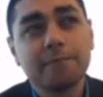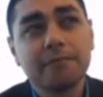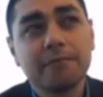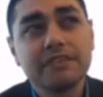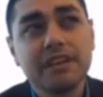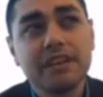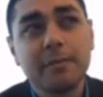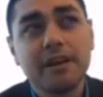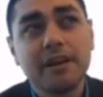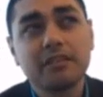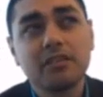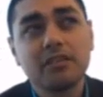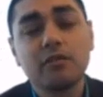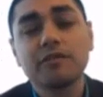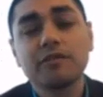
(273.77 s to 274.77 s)
He's got about a
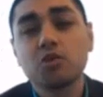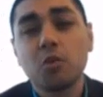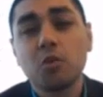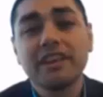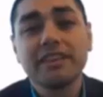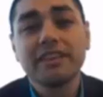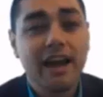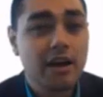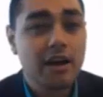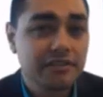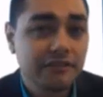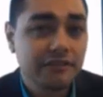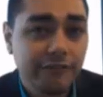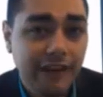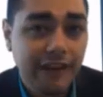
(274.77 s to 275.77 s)
little over
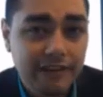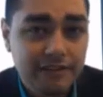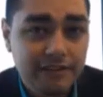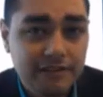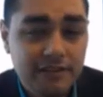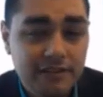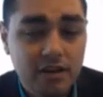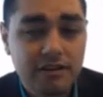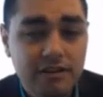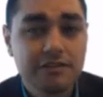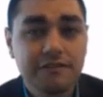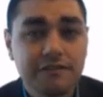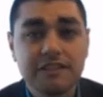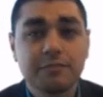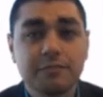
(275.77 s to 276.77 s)
20,000 fans on his
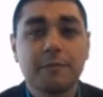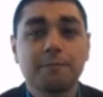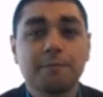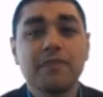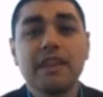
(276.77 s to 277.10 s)
Facebook.